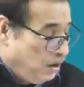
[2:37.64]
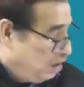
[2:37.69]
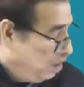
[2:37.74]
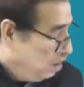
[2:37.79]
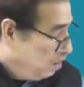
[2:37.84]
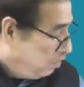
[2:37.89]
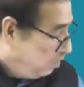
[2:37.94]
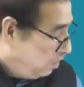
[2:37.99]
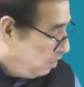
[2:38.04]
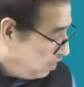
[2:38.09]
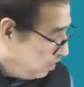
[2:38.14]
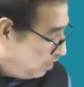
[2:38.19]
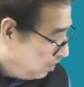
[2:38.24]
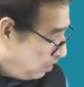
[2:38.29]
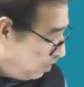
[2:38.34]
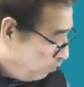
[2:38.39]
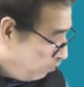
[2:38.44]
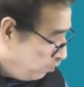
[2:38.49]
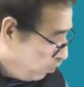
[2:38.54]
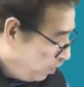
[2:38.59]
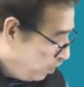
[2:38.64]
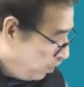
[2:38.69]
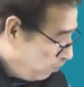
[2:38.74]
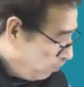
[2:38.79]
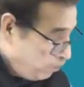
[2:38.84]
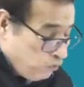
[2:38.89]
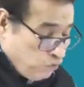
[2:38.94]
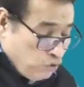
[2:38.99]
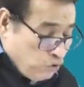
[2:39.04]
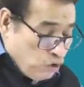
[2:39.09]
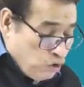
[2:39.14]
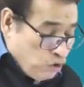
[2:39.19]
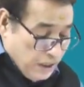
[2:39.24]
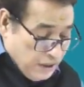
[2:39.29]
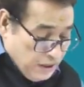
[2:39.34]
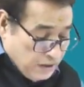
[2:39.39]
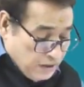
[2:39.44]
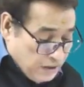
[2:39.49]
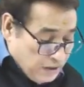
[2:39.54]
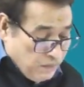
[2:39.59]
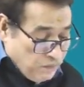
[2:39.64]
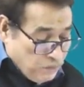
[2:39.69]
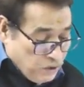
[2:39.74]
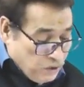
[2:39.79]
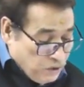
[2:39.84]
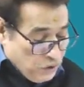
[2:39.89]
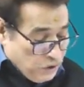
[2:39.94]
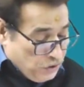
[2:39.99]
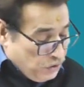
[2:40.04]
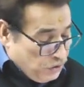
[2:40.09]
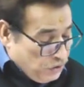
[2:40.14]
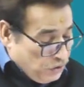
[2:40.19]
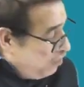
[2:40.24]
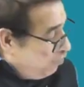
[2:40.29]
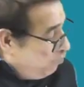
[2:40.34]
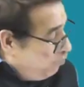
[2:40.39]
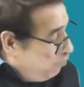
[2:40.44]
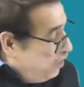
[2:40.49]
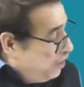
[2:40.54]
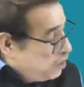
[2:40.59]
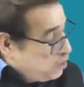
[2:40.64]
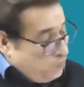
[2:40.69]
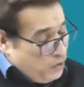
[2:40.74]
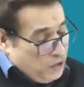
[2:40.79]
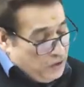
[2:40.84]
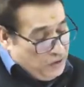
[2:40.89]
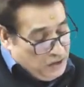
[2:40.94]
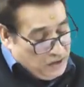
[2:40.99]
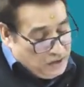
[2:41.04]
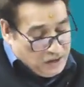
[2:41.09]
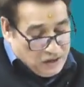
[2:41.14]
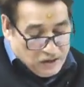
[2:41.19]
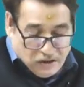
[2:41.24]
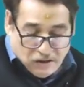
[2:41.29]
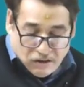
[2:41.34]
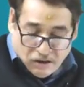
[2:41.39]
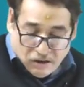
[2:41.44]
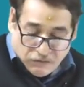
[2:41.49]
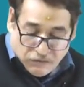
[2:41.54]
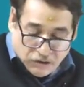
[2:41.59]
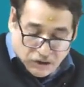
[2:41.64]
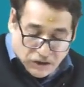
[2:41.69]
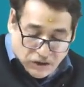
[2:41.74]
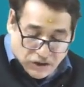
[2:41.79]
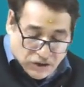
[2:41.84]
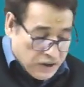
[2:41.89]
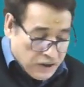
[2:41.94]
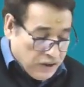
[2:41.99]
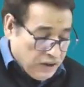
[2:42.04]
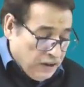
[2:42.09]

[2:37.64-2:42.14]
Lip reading: This is the point. Before I attempt the question, let me explain. This is the rough sheet.